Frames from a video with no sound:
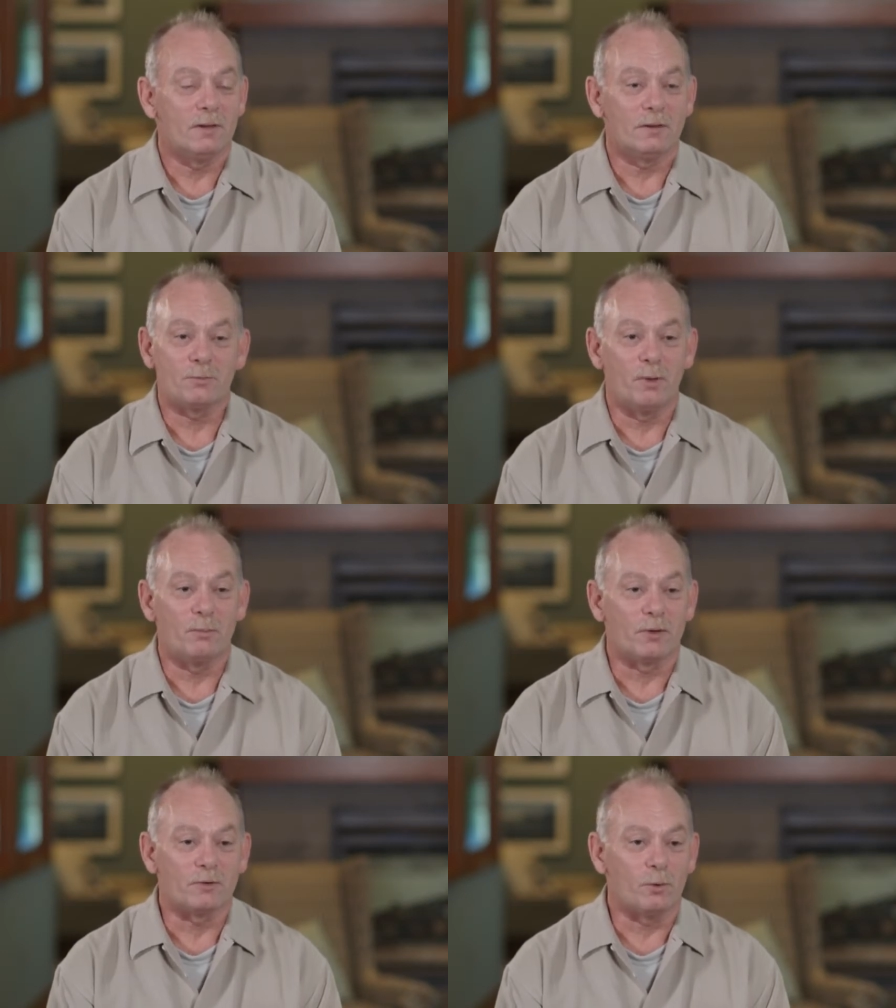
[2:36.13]
That's
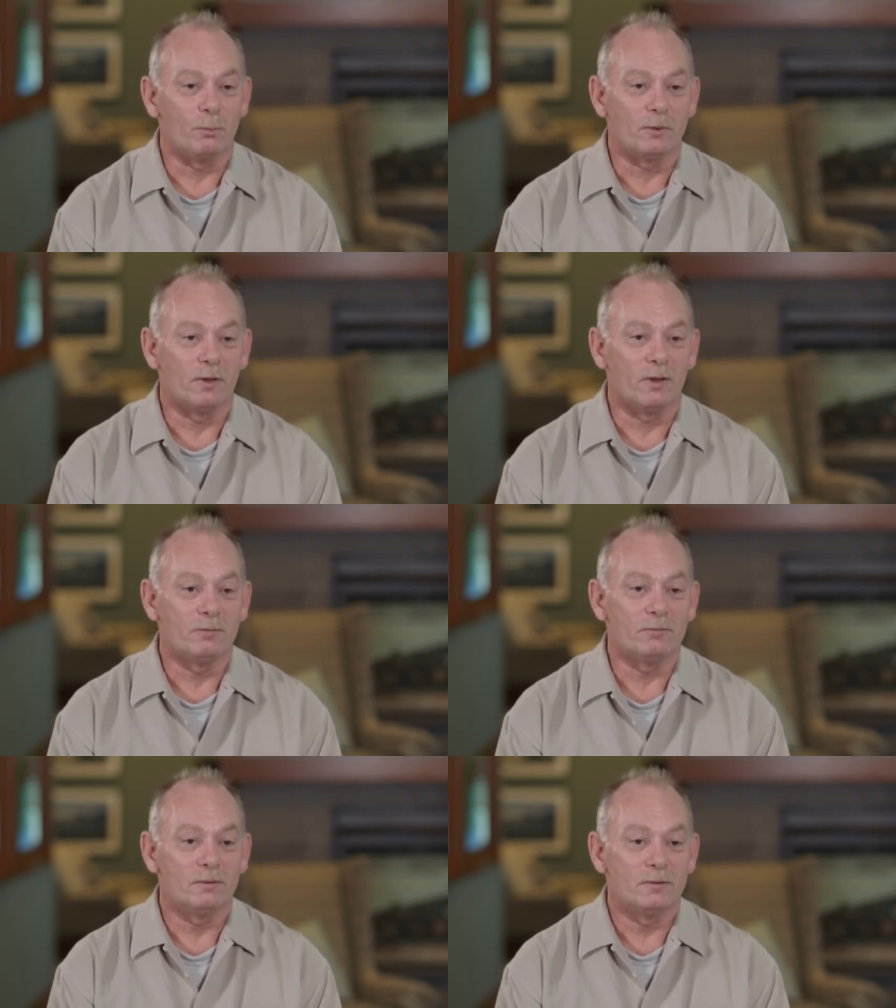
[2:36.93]
my biggest hope in
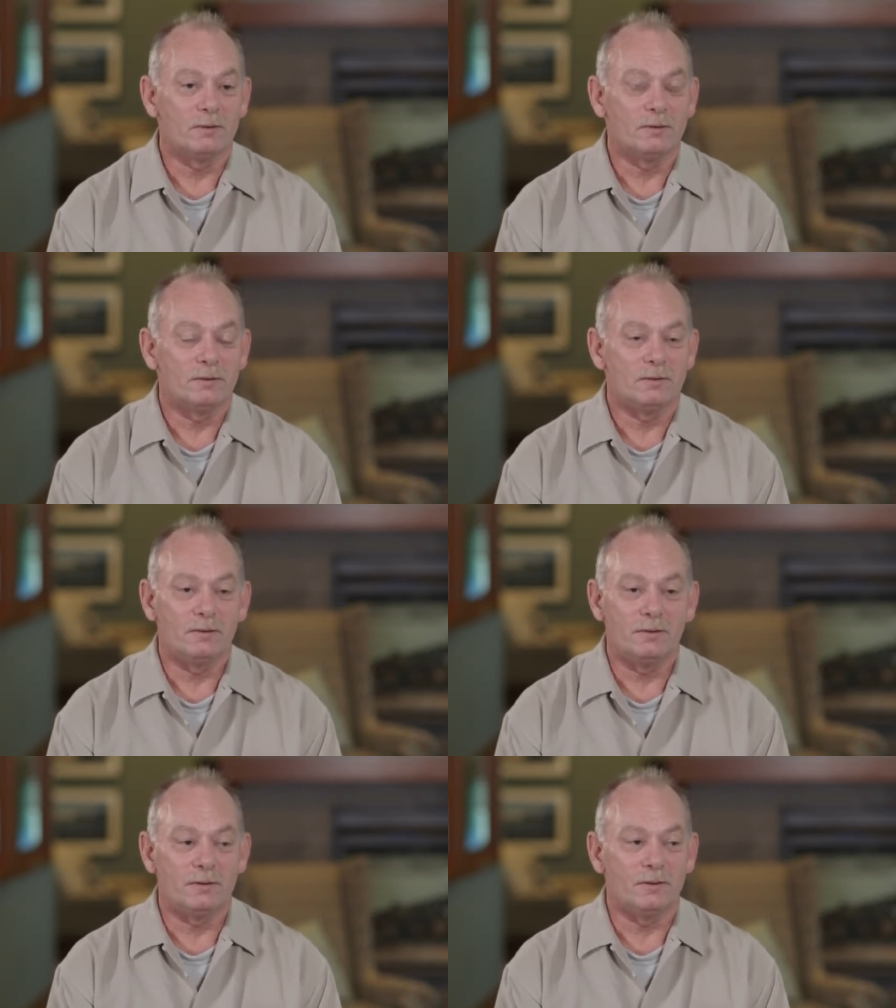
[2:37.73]
life.
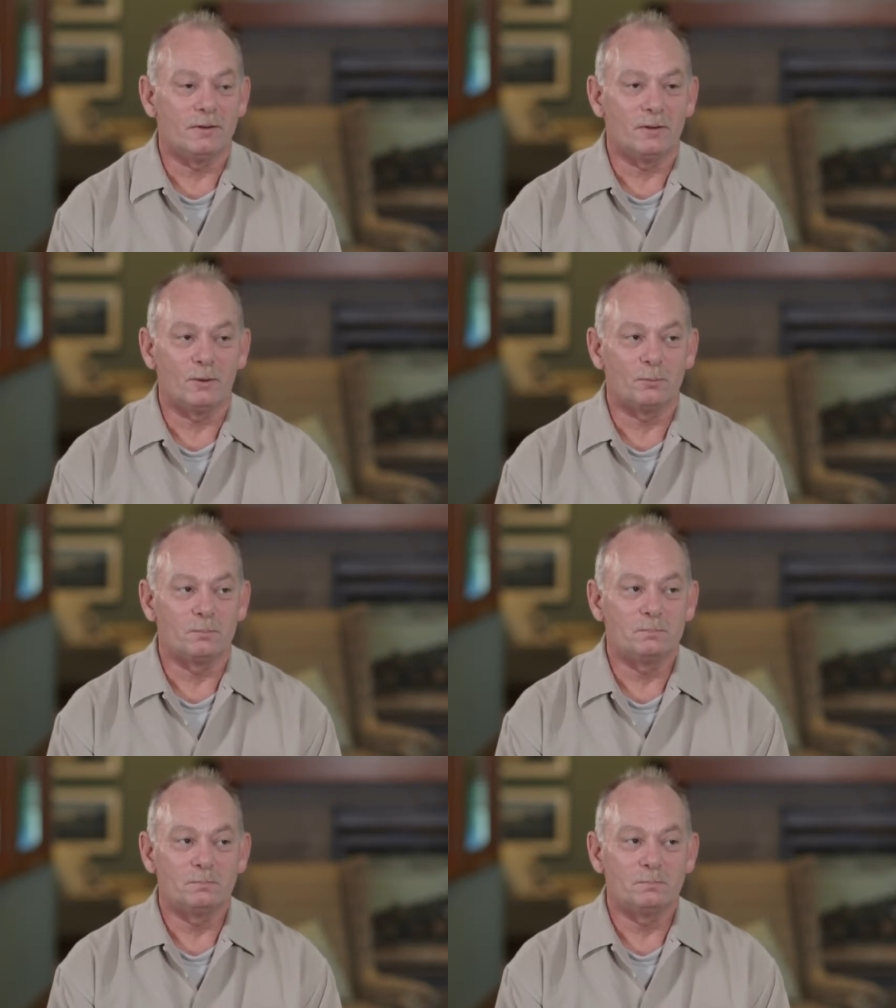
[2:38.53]
And um,